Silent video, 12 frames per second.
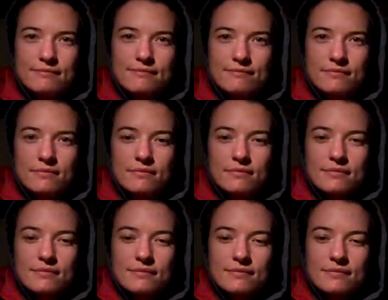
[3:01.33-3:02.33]

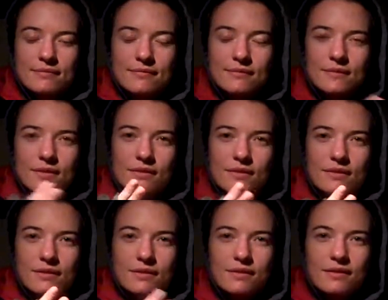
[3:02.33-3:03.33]

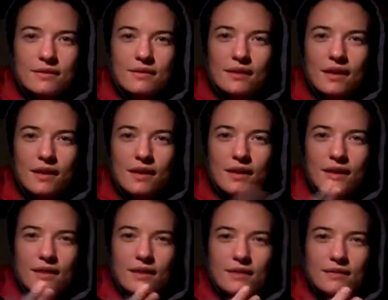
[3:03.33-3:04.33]

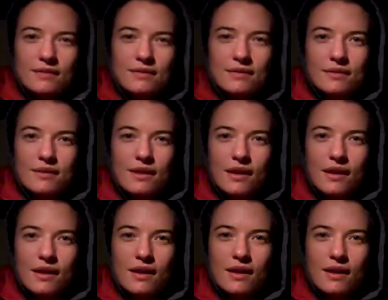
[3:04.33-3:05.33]
No one is speaking in this clip.